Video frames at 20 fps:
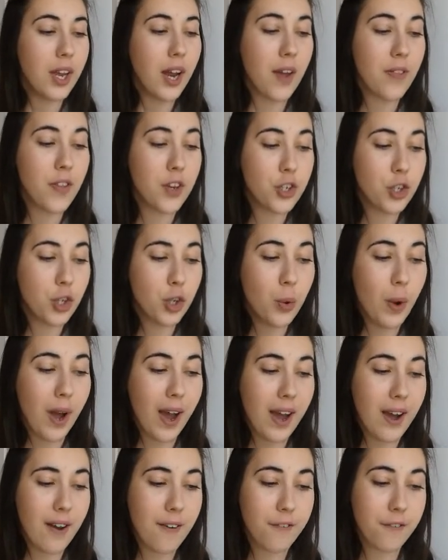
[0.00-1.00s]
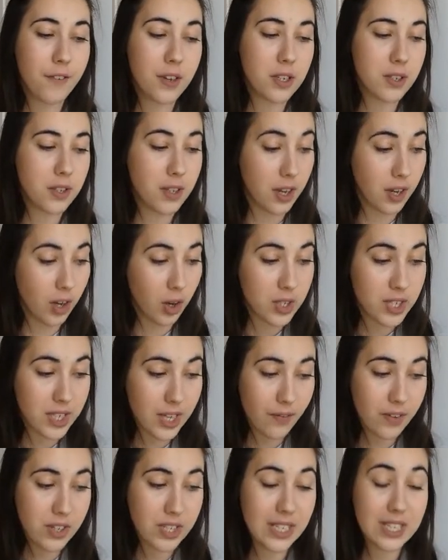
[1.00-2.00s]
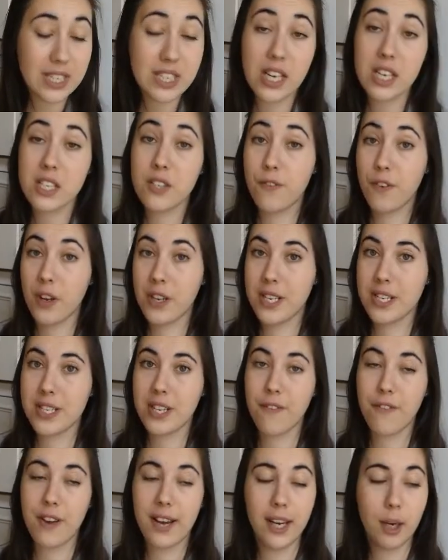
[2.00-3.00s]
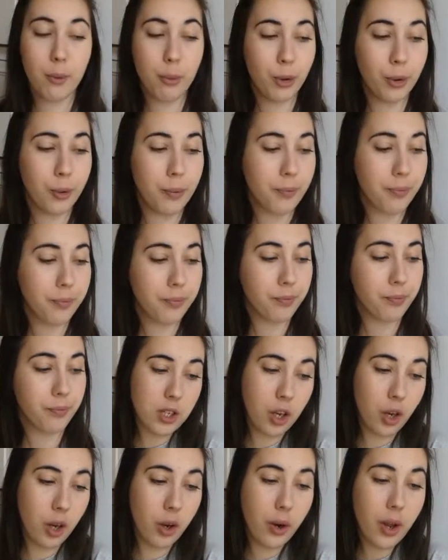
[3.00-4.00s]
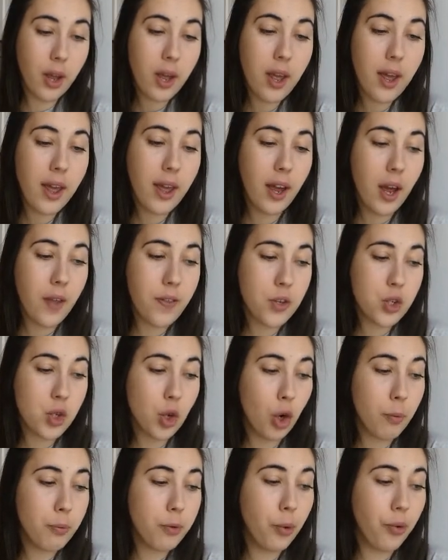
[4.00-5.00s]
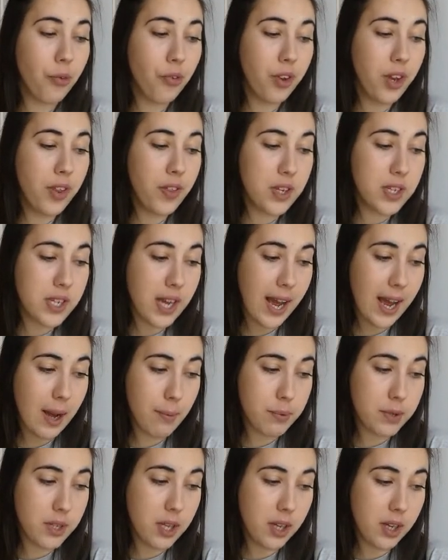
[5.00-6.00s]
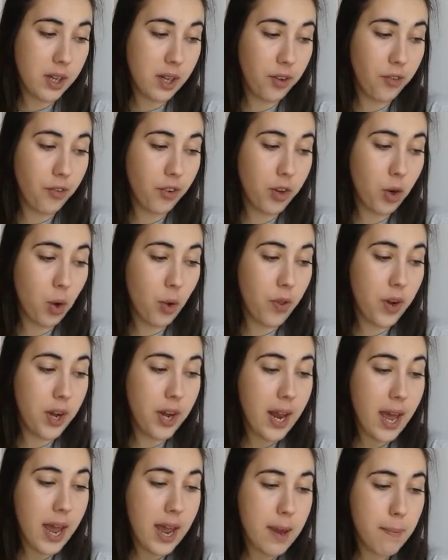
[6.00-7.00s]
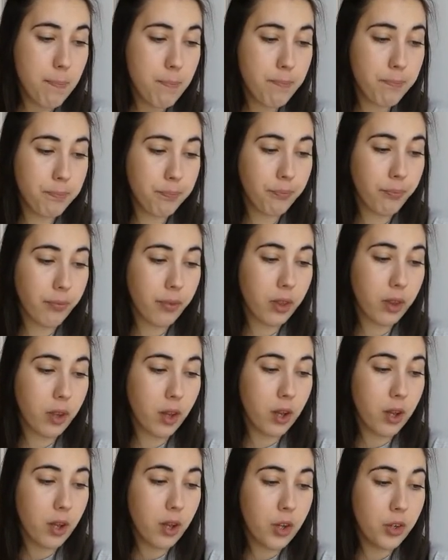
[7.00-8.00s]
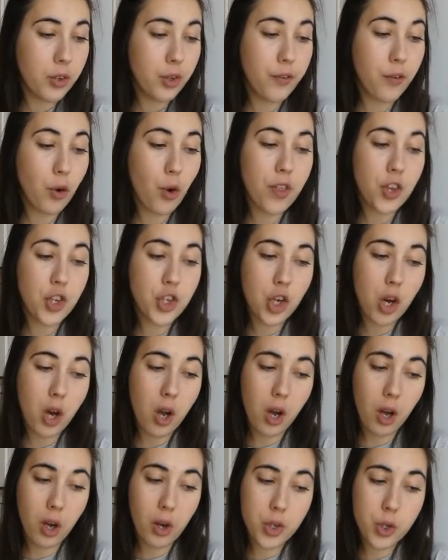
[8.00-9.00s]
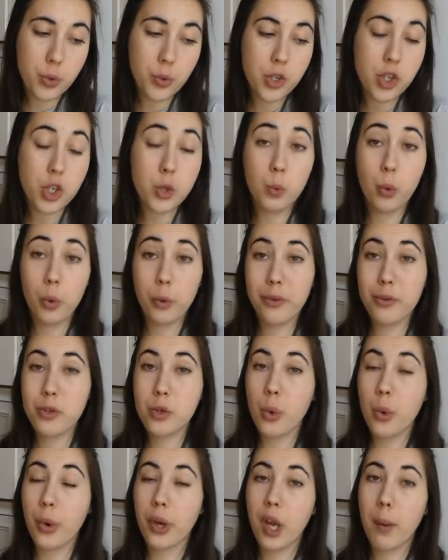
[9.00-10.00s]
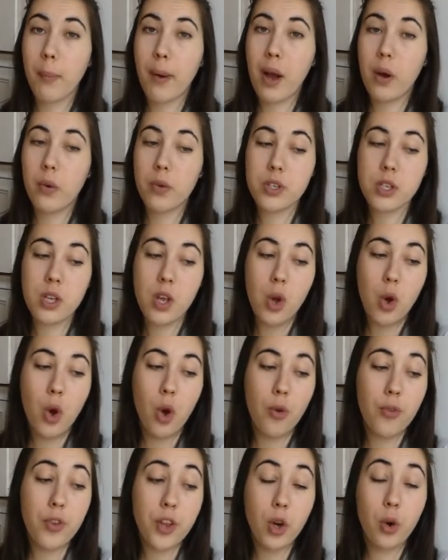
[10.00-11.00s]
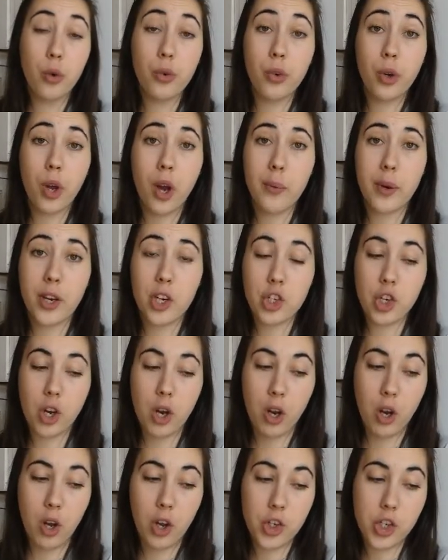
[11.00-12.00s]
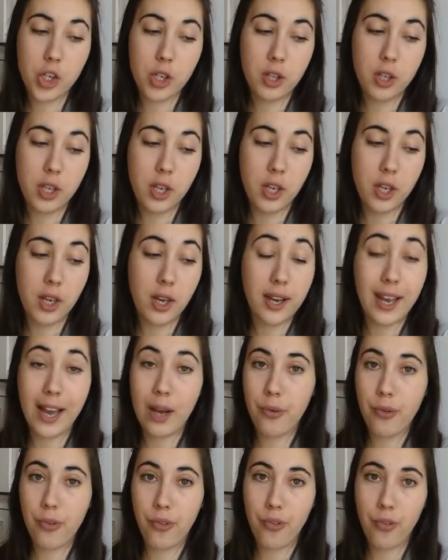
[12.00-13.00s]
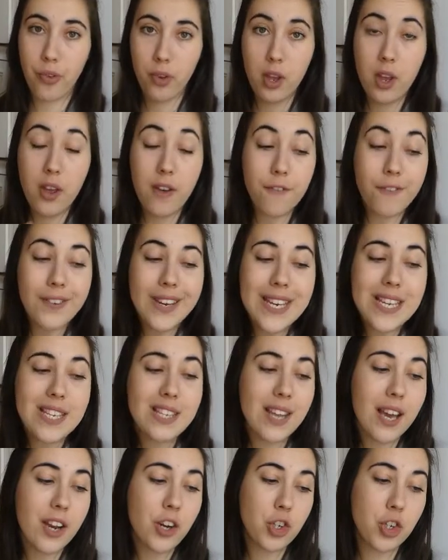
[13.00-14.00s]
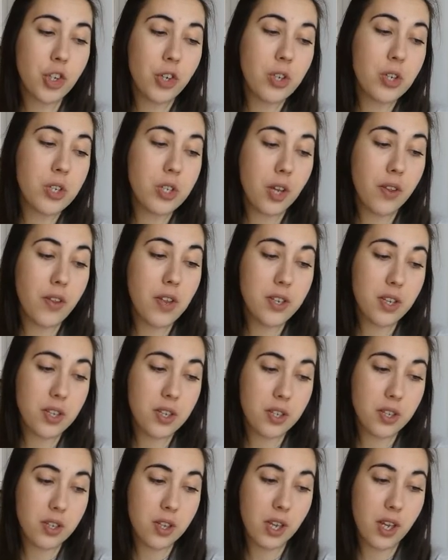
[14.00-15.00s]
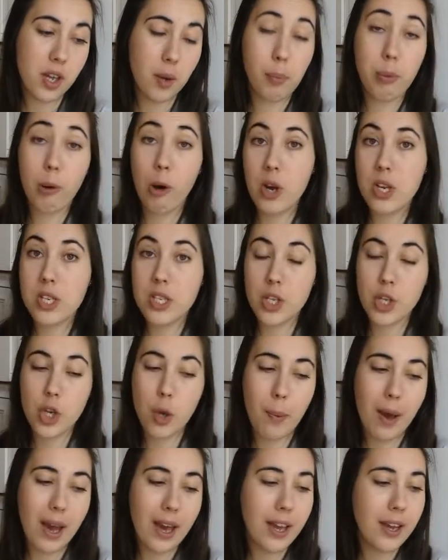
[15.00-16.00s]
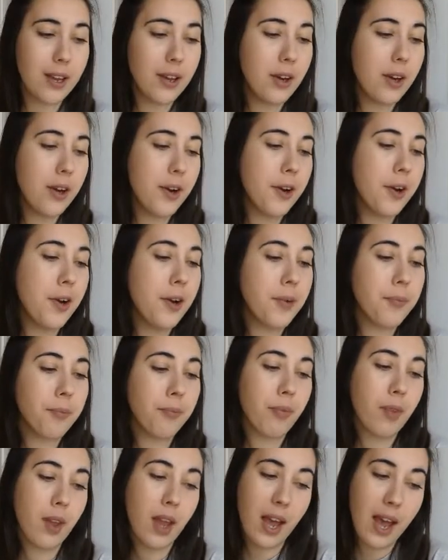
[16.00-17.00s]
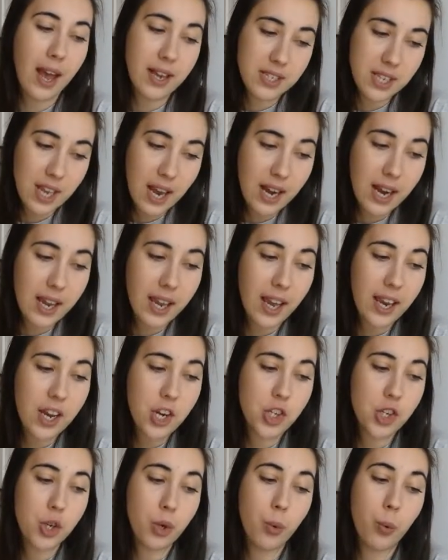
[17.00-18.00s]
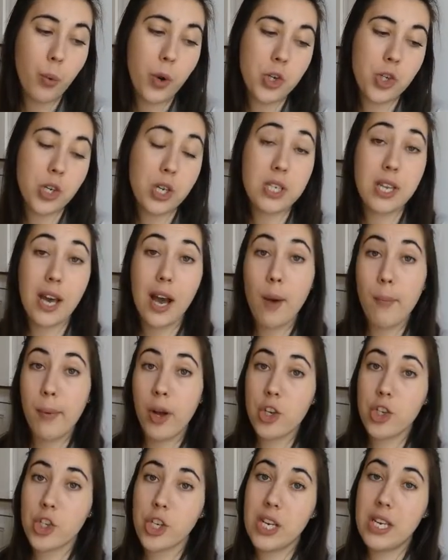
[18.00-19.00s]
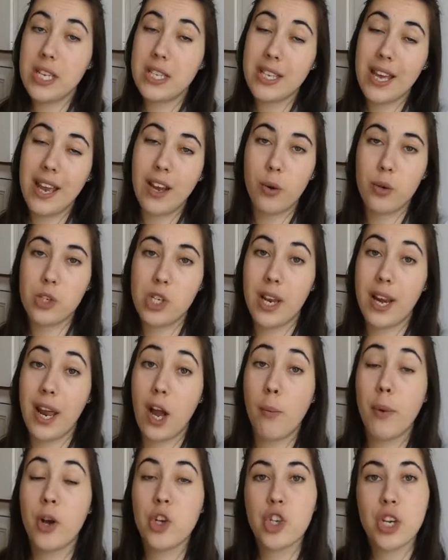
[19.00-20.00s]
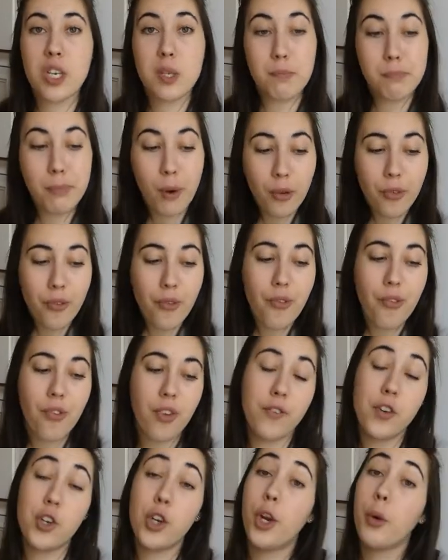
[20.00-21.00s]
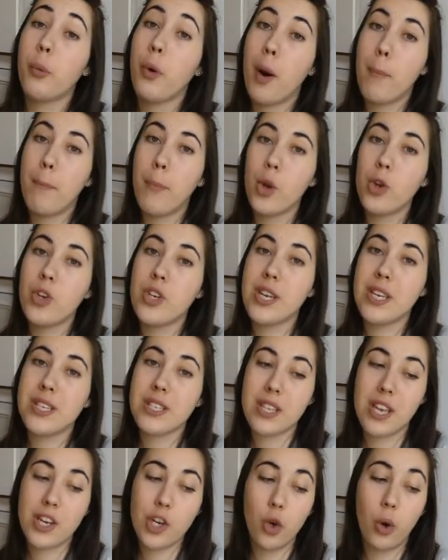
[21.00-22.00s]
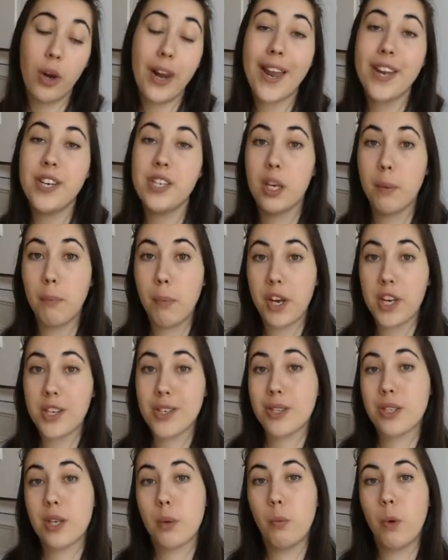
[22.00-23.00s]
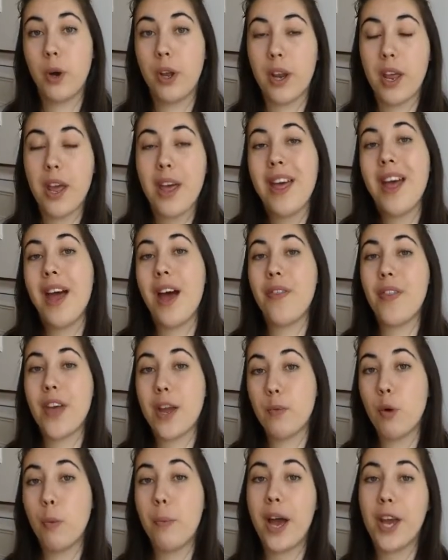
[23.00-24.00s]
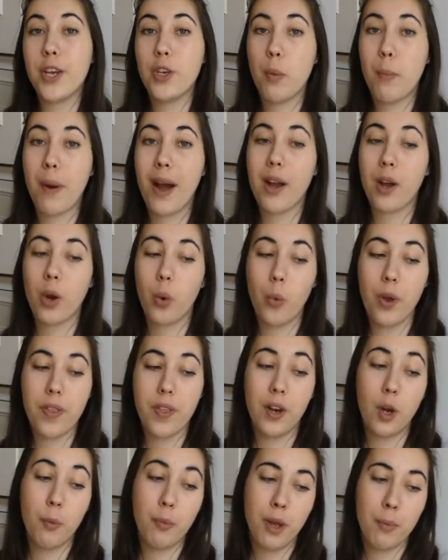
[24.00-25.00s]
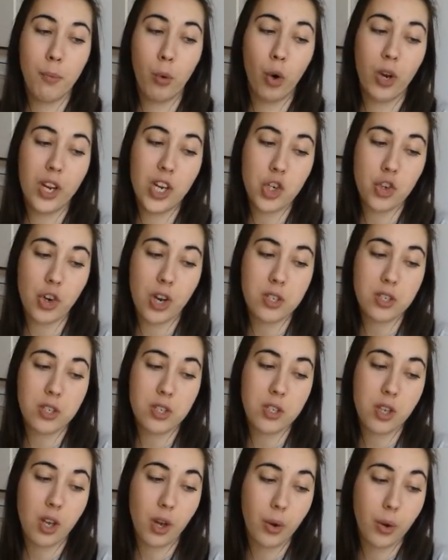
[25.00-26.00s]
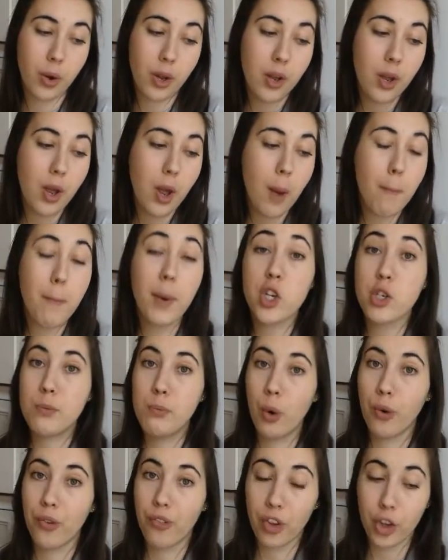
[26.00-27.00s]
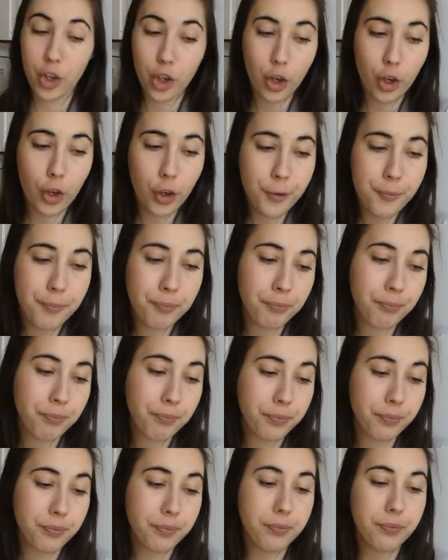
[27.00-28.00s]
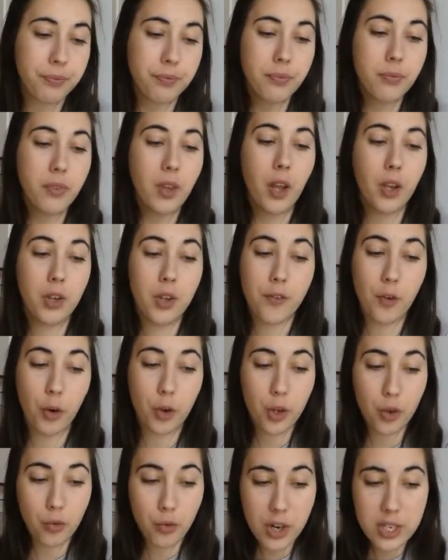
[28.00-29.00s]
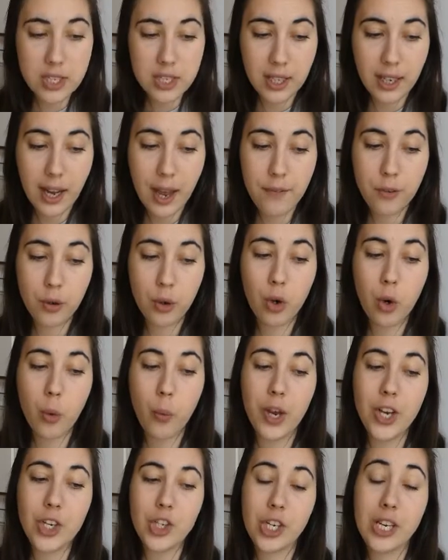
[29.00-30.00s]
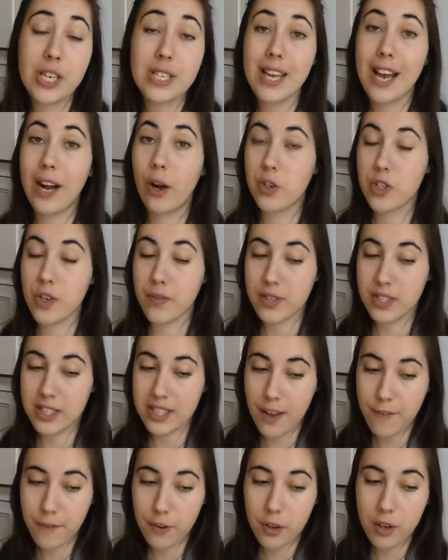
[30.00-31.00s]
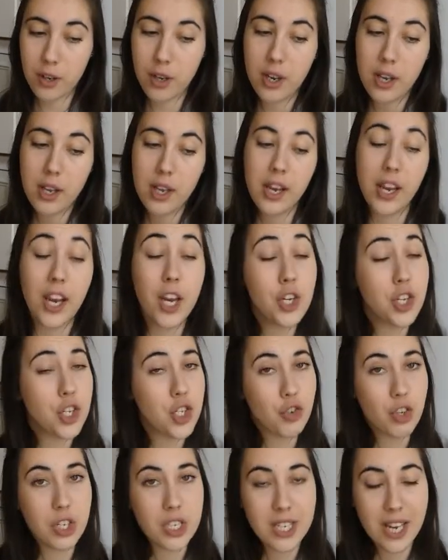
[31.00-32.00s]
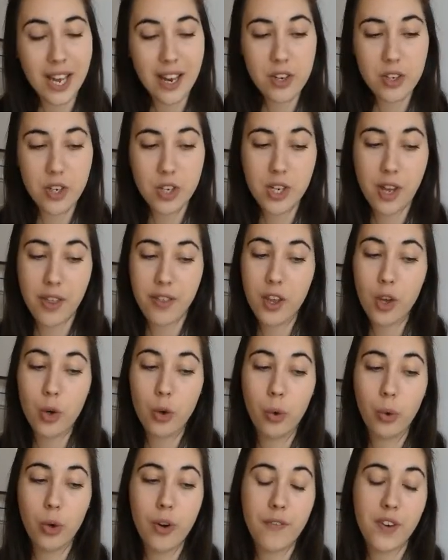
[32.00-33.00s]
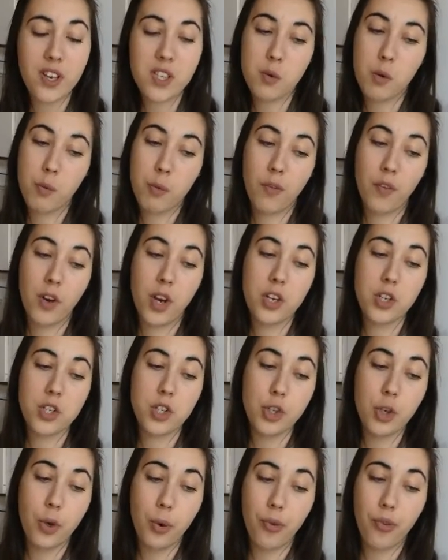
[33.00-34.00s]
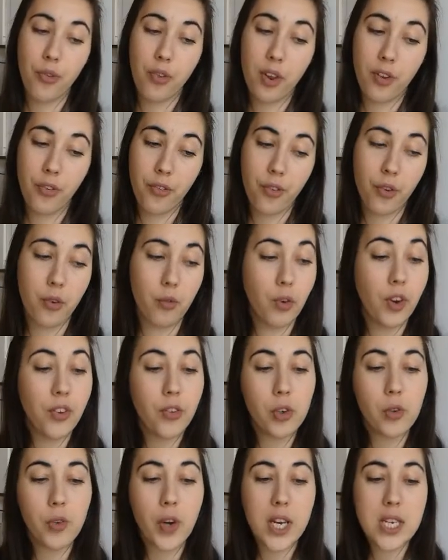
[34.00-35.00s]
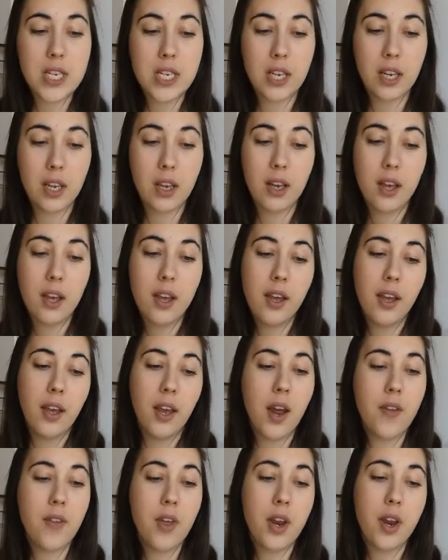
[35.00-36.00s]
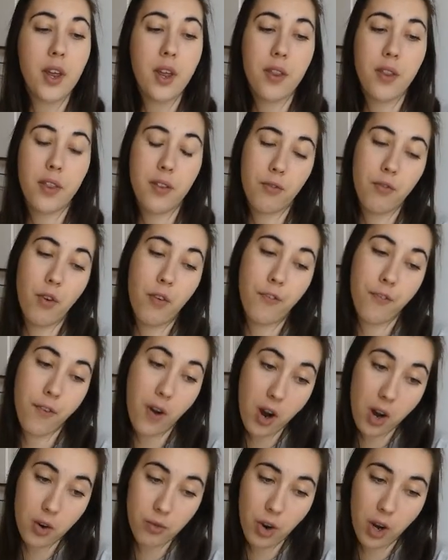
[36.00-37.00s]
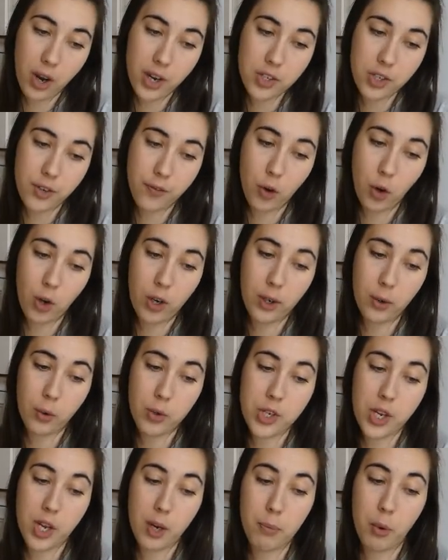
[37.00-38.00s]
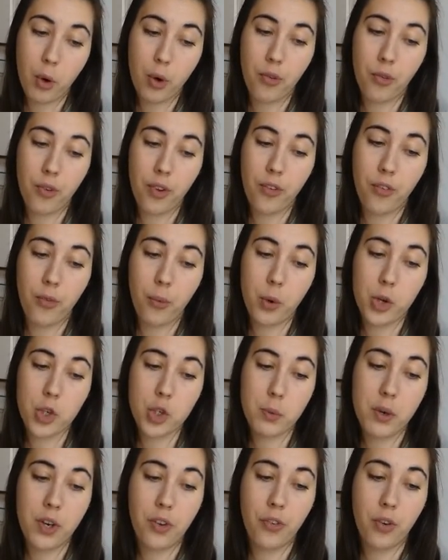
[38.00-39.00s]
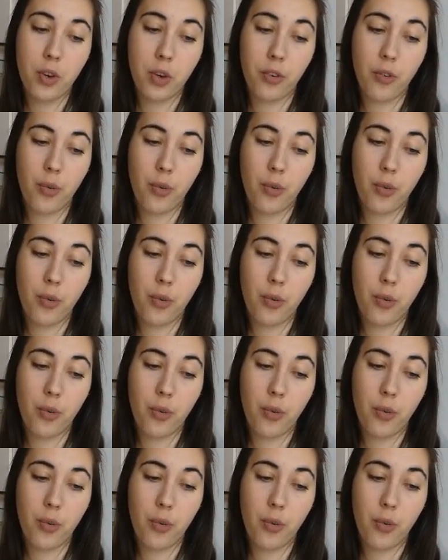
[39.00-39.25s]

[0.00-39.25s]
And they do have, there you go, 76 funds available. So at the top you'll see the tabs here. So you've got the name, you've got the charge, which is what we were talking about on the ongoing charge in the accounts fees section. So this is the price that you pay. Asset allocation, which is how much is equity and how much is bonds. If you don't know what a bond is, then you're lending money to someone and they will pay you back with a little bit more interest, so much more secure. You've got your risk level, which is out of 7, industry standard. I think all investment providers use this risk rating. And then at the far right, you've got little tick boxes, which means you can